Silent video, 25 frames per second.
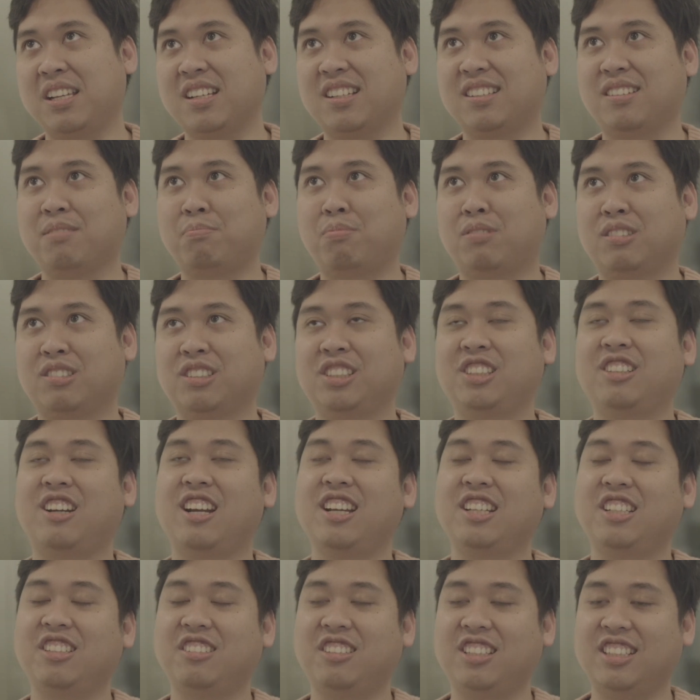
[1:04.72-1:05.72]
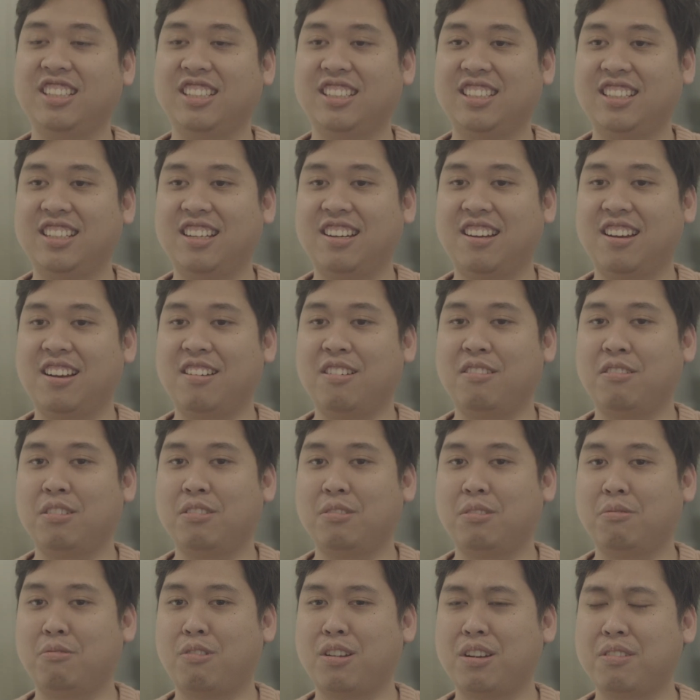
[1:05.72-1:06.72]
postgraduate, uh,
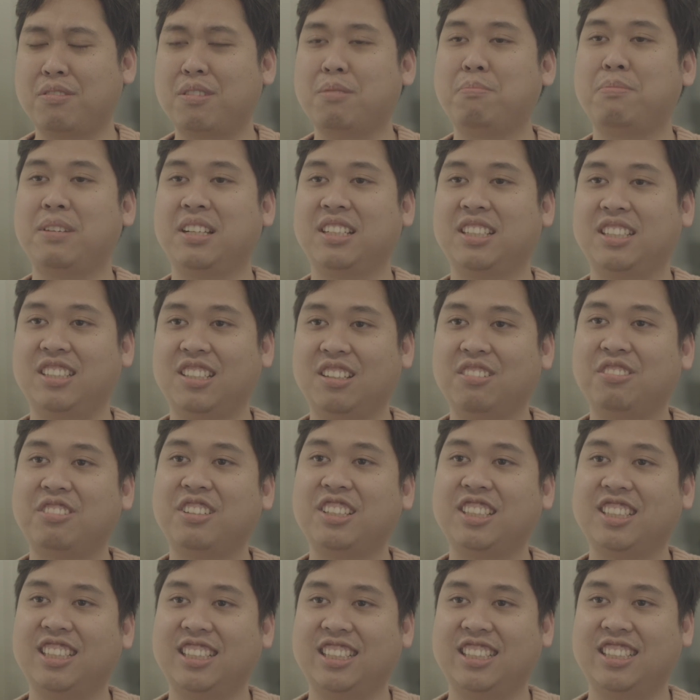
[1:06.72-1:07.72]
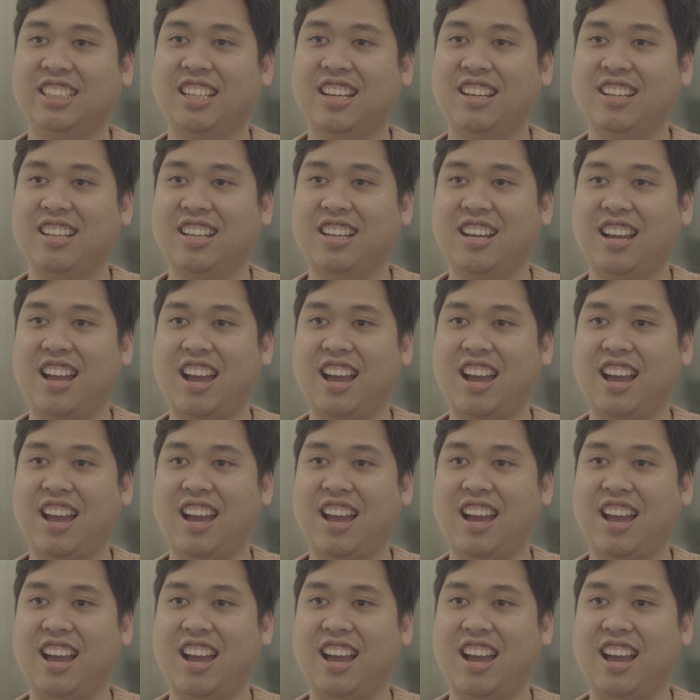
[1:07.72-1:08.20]
one of the biggest differences is that